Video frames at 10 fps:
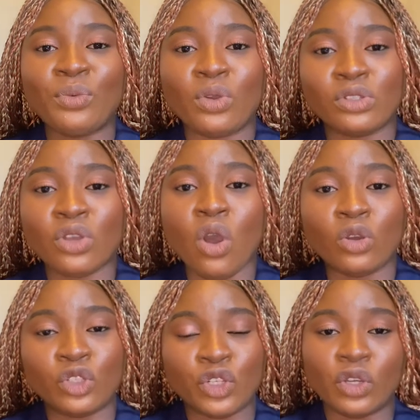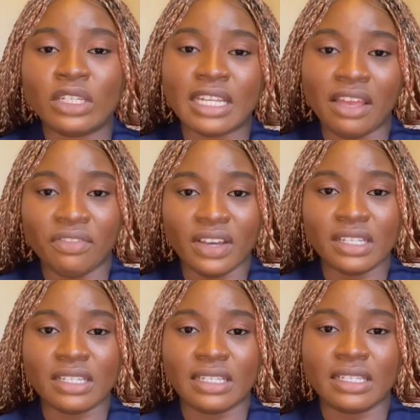was cultural
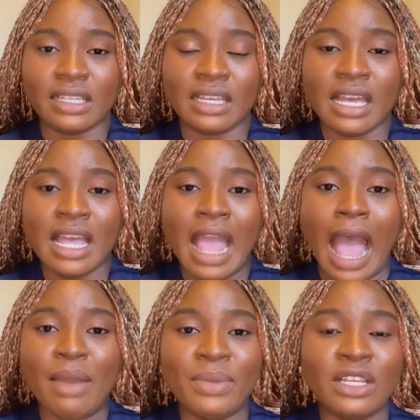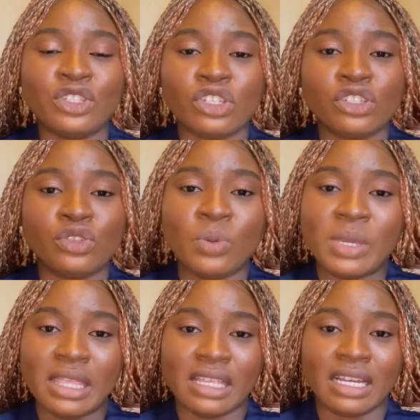diversity. I mean, just
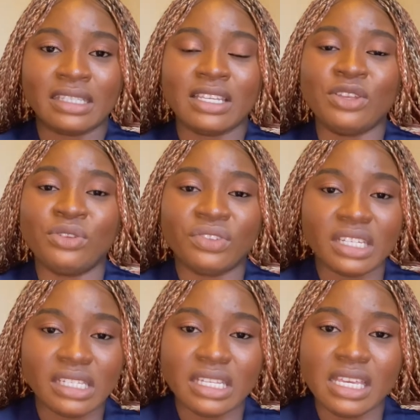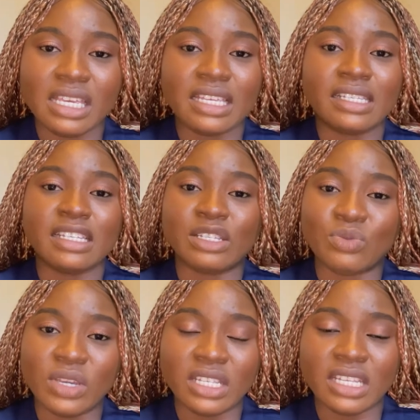knowing that the university is
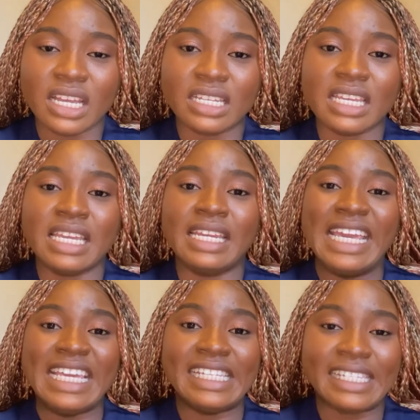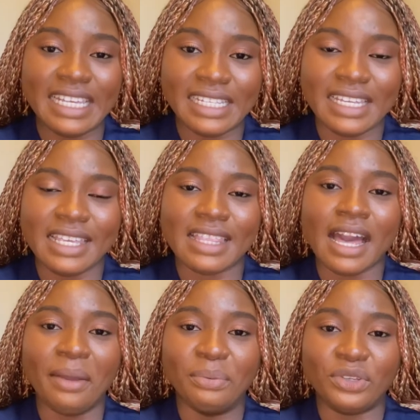situated in a city that
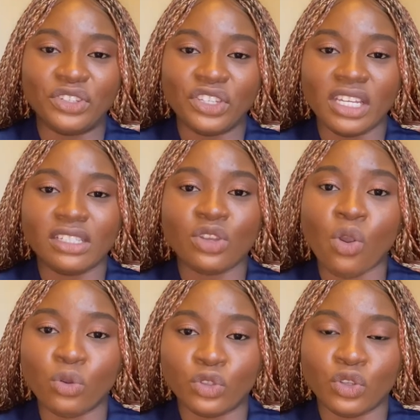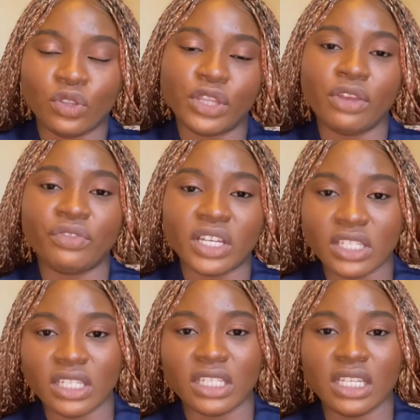appreciates cultural
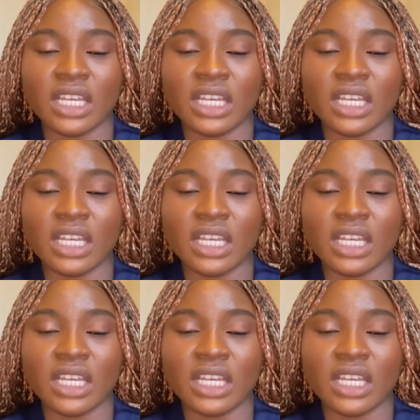diversity.